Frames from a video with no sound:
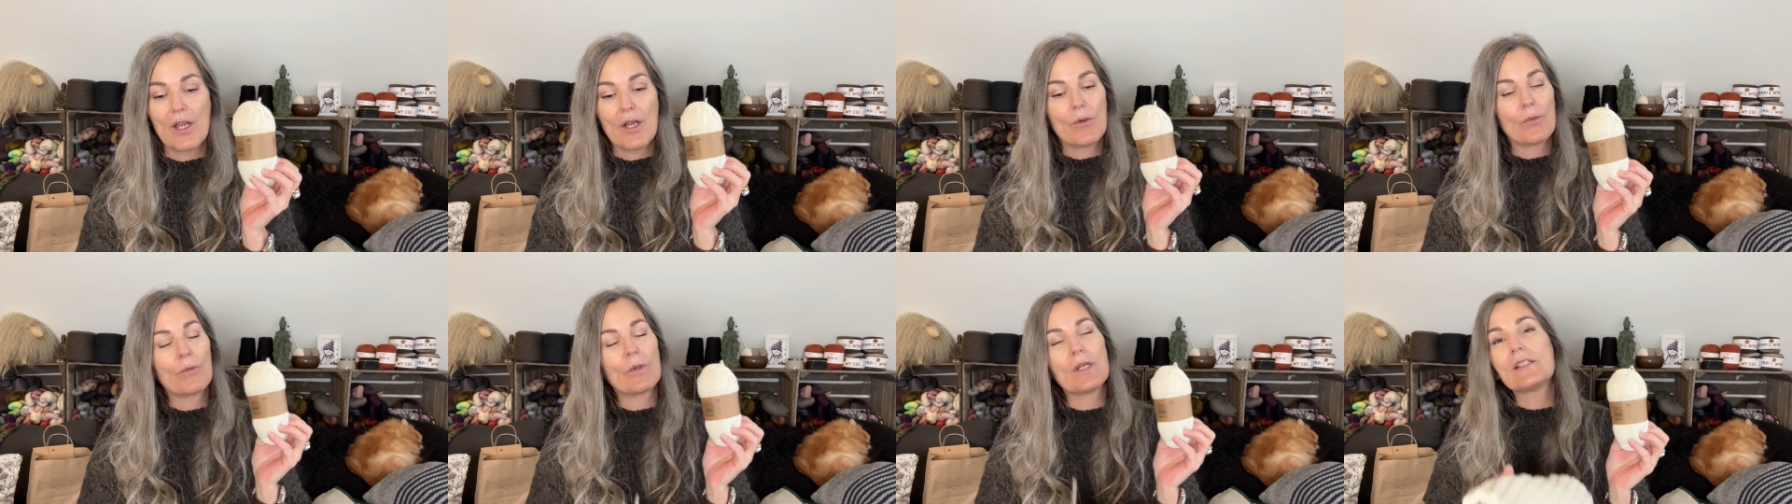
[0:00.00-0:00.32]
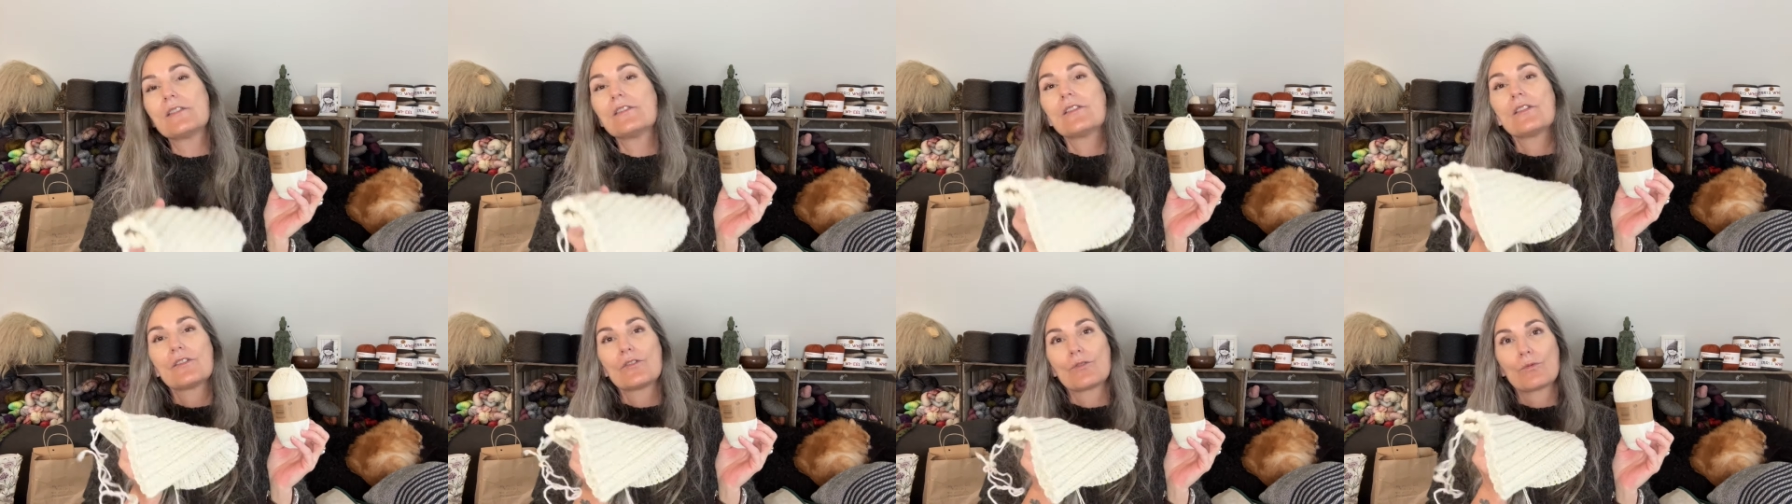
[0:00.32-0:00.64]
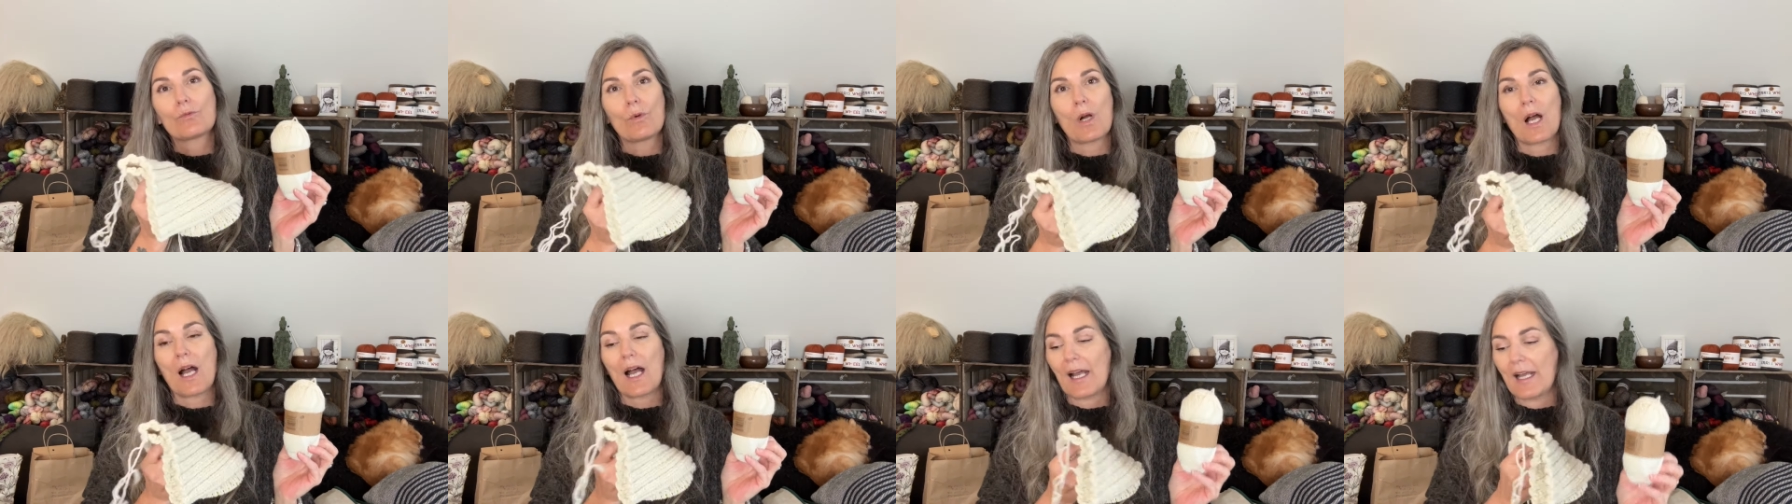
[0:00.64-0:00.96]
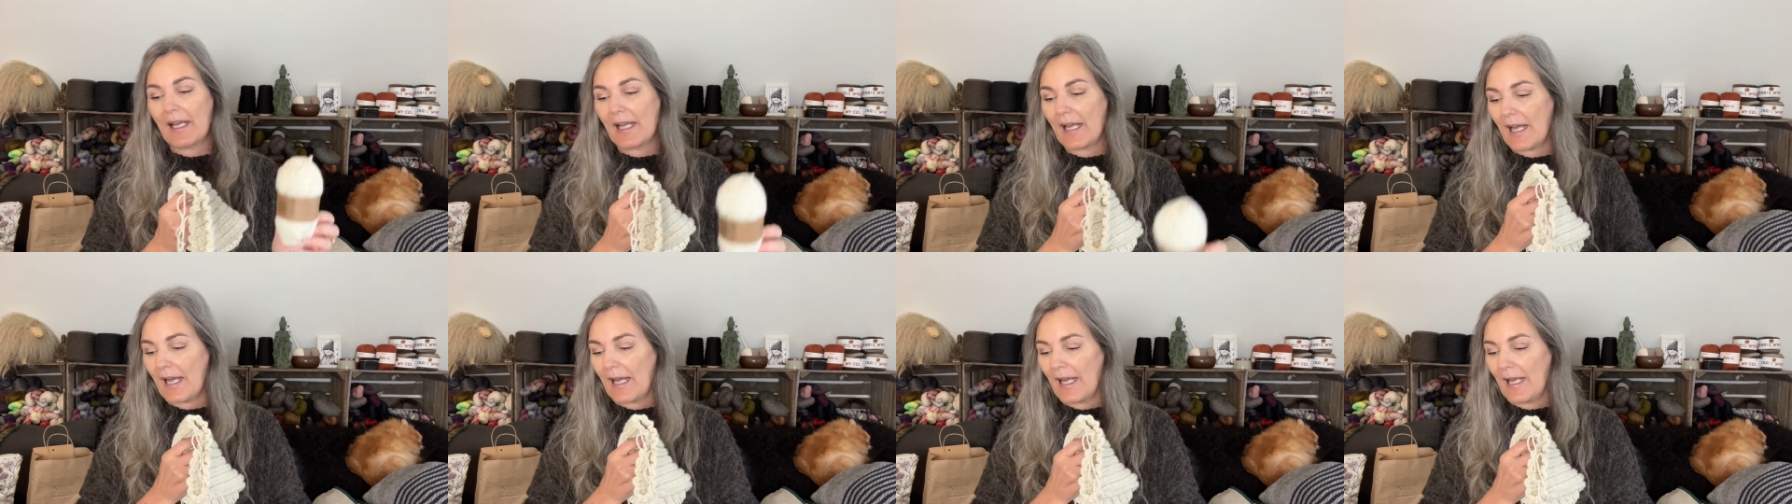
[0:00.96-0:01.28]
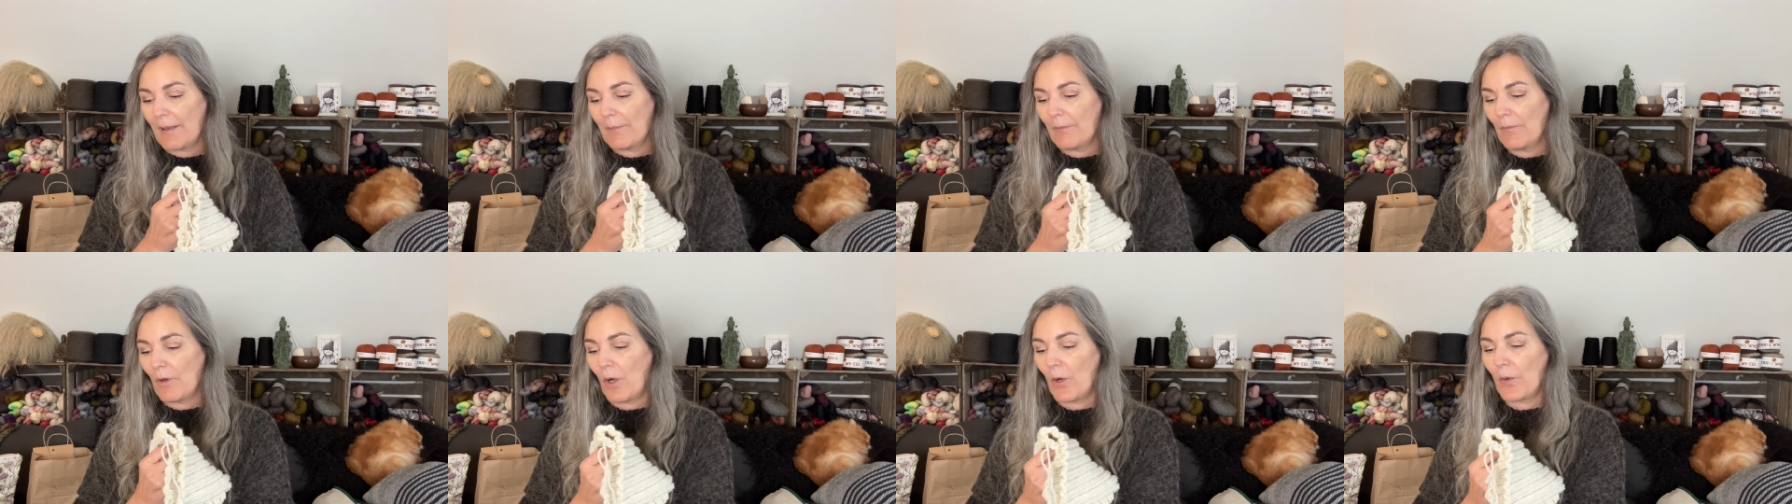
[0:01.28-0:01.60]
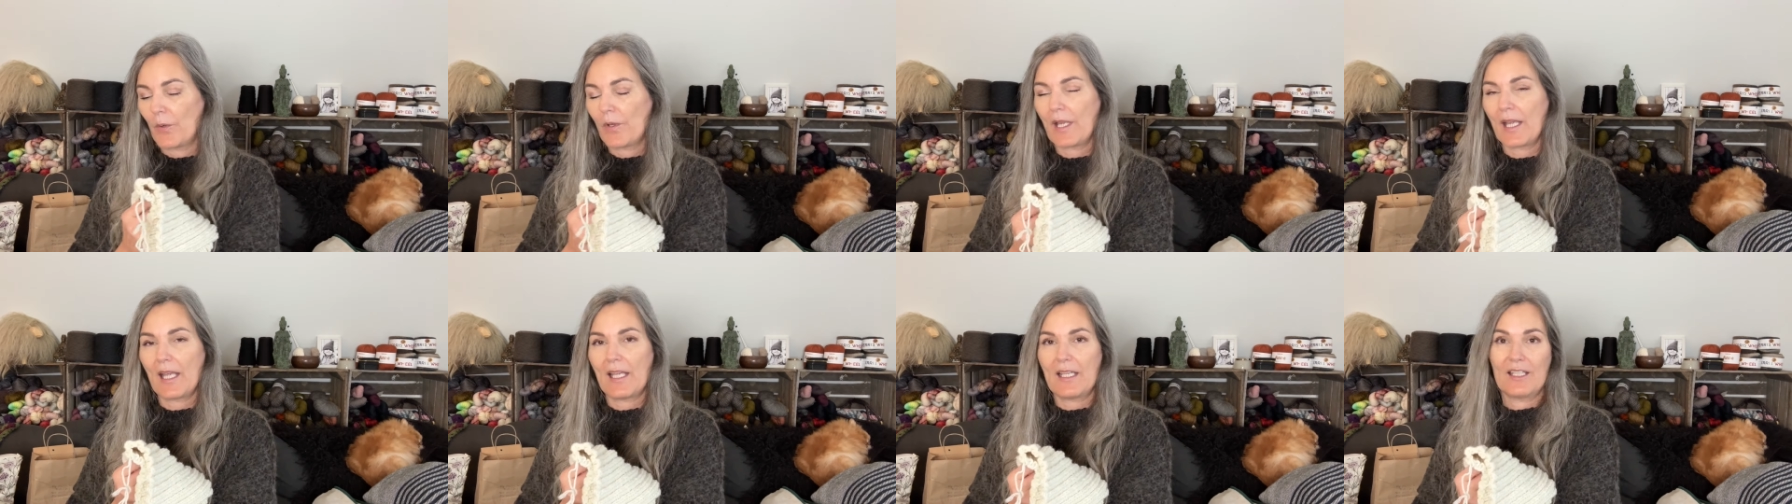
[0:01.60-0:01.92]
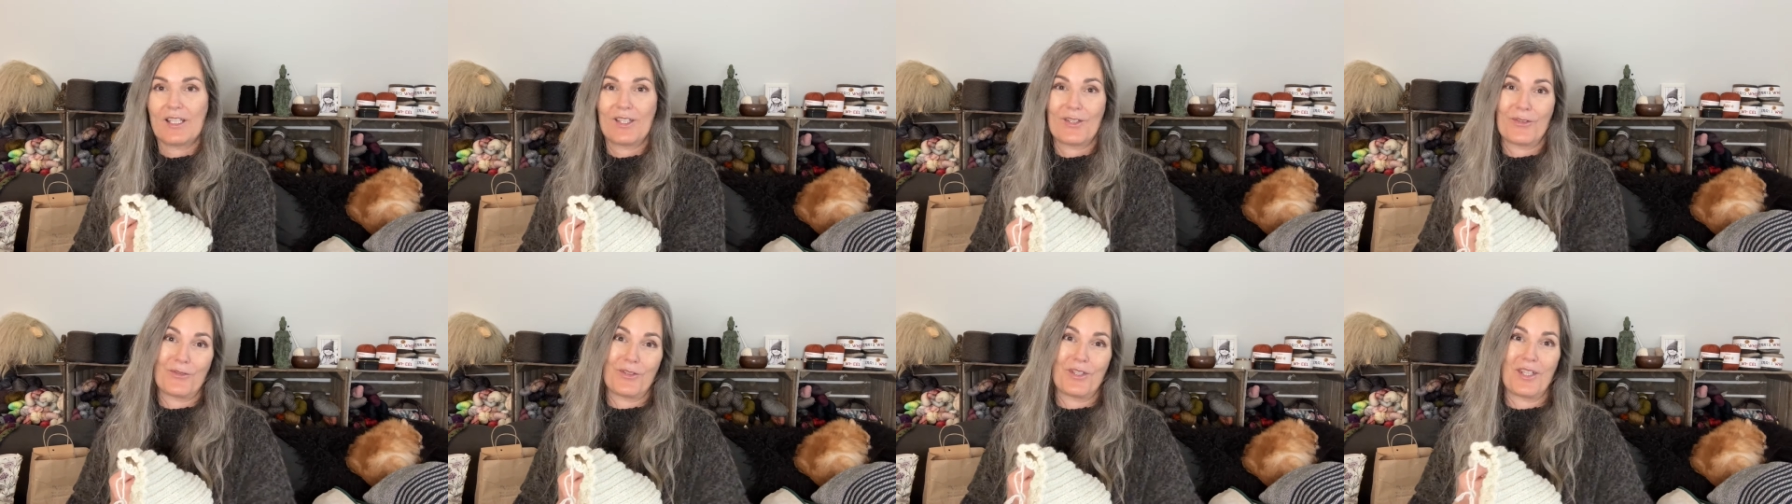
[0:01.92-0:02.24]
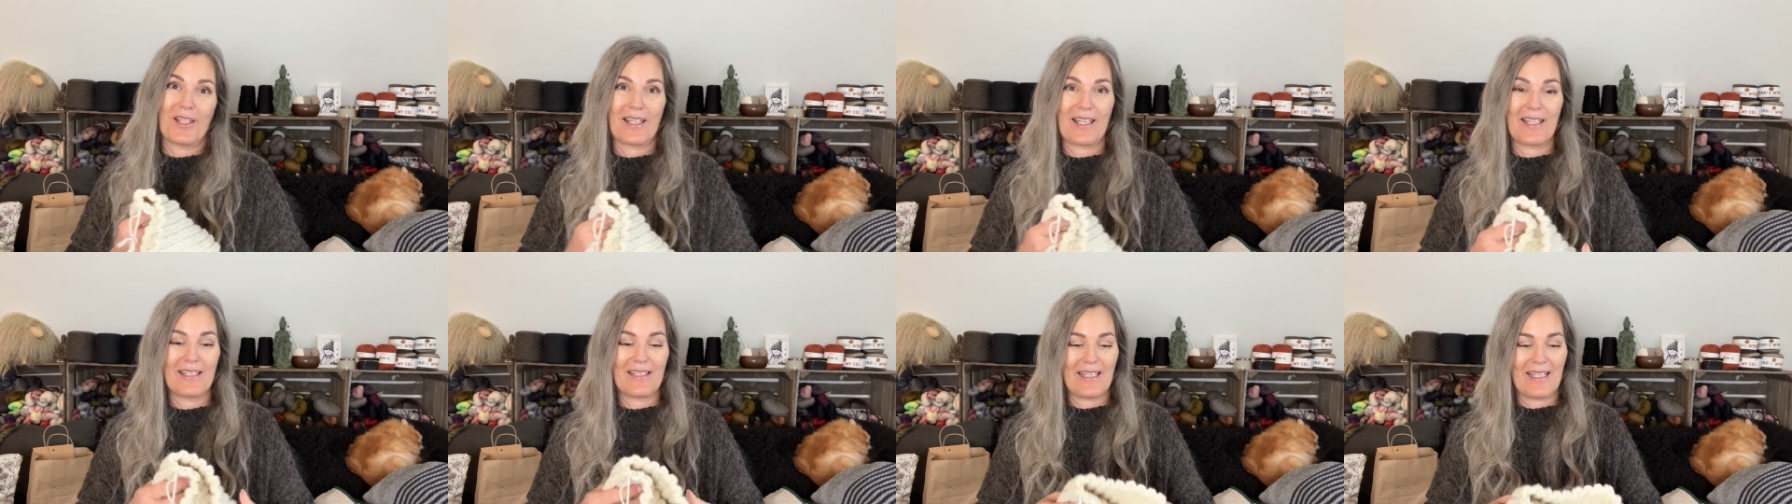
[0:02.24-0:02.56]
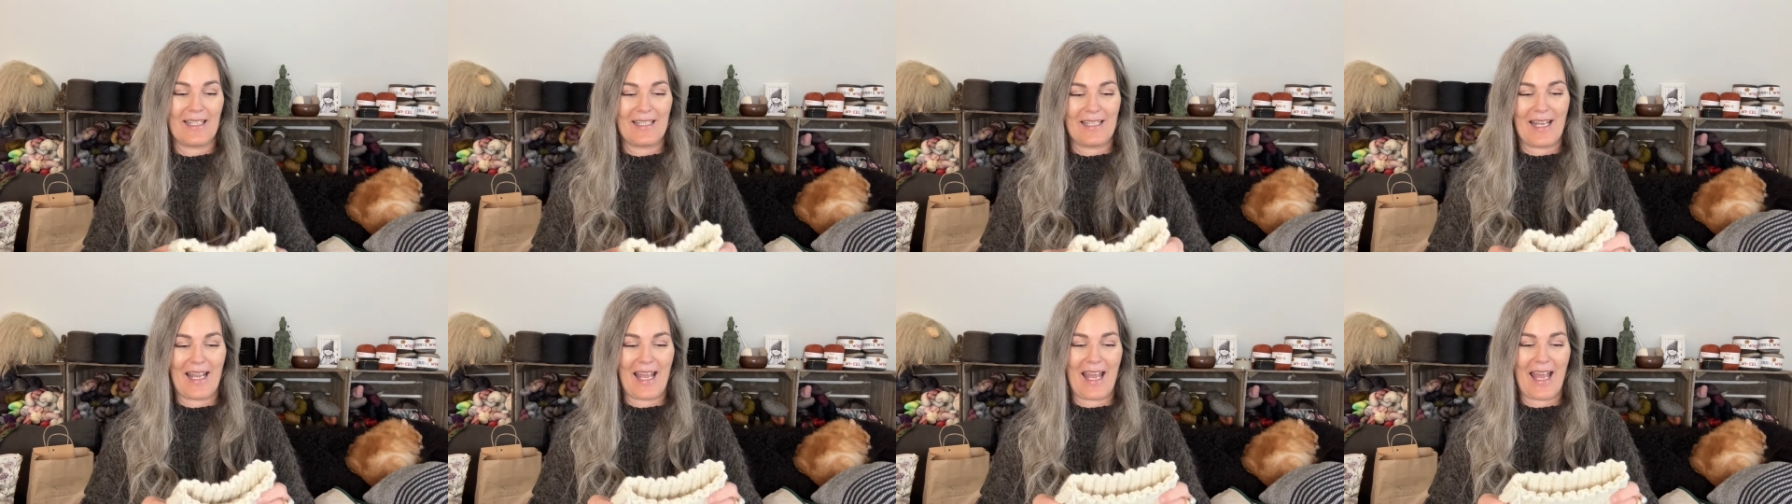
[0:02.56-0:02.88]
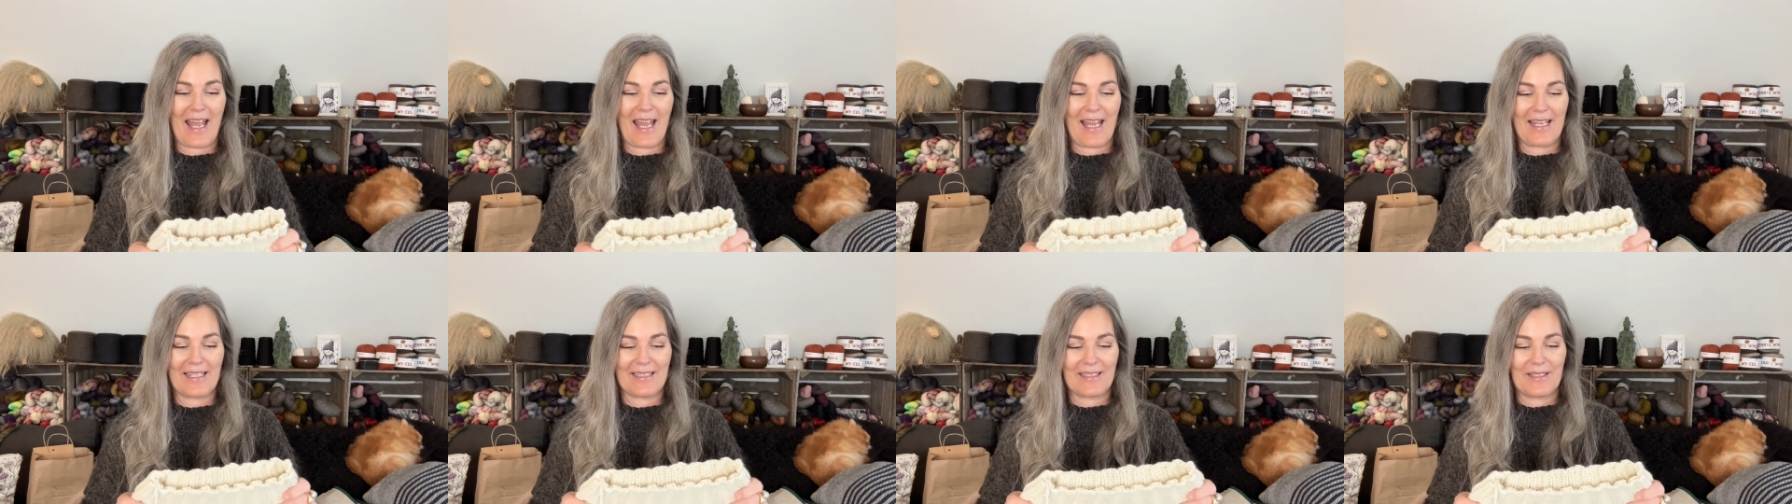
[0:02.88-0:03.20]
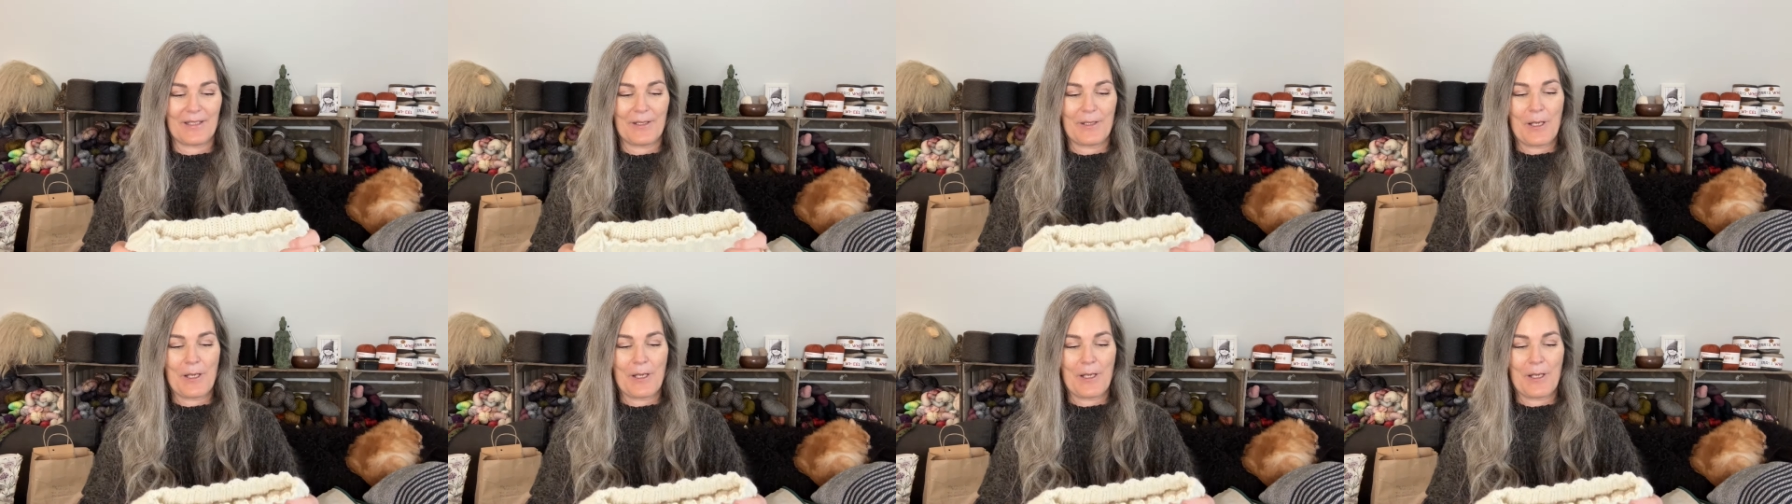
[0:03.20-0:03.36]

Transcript: which is why I am okay using it in a hat.